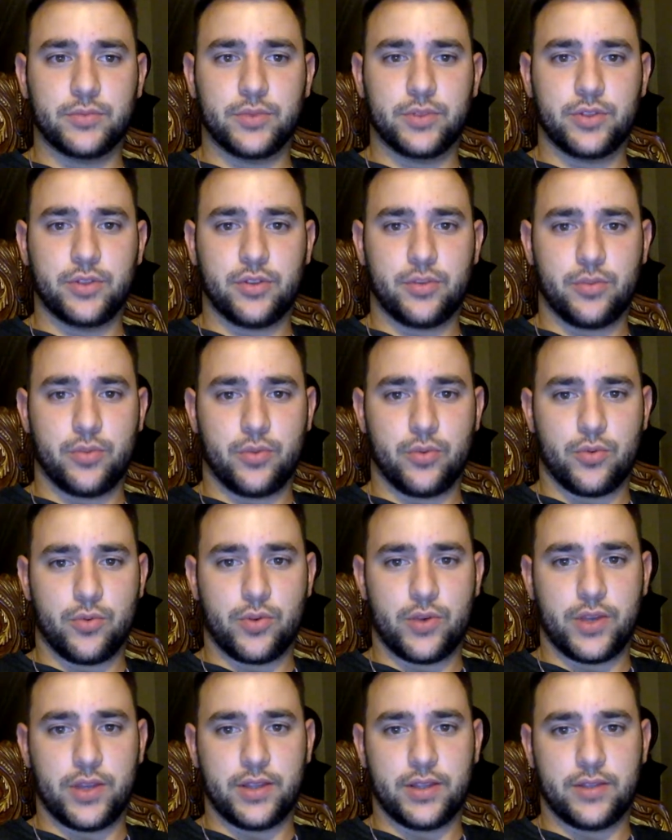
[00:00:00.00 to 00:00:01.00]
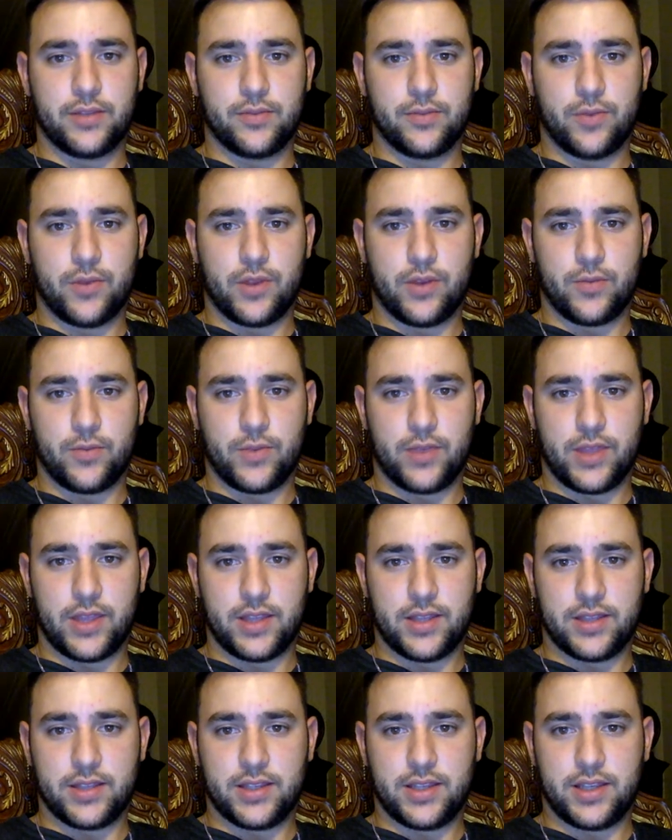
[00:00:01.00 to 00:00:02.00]
To the point where we
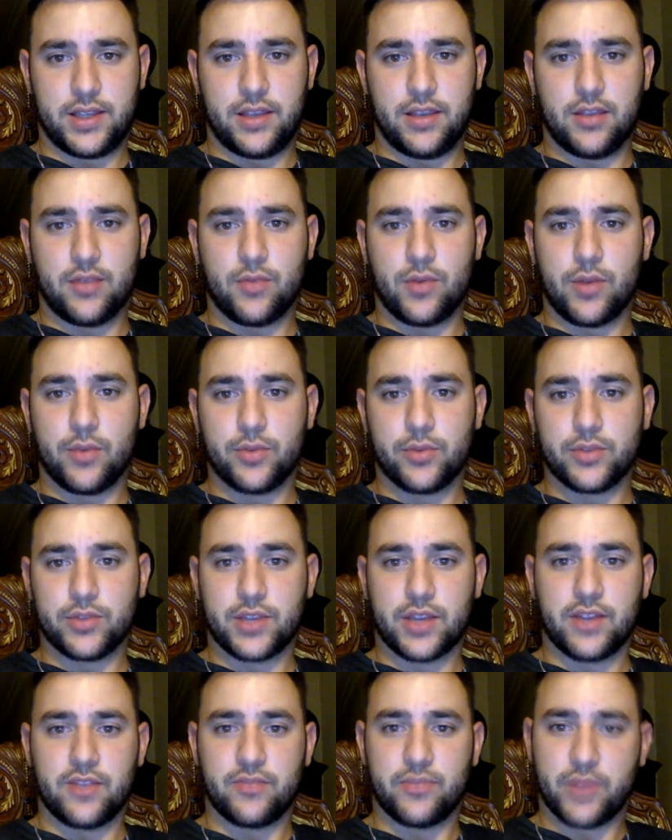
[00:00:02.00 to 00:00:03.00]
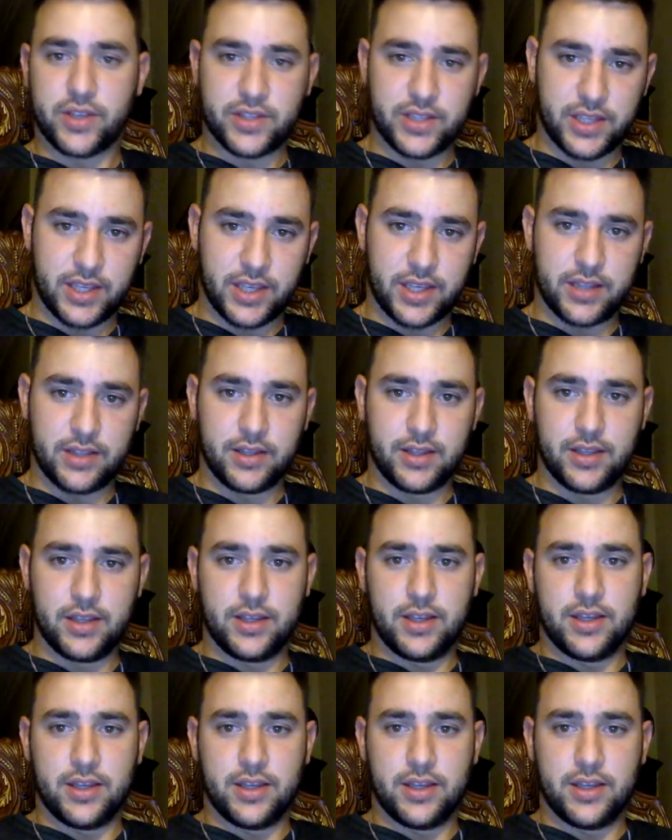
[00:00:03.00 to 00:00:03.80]
then see the rebels kind of busting in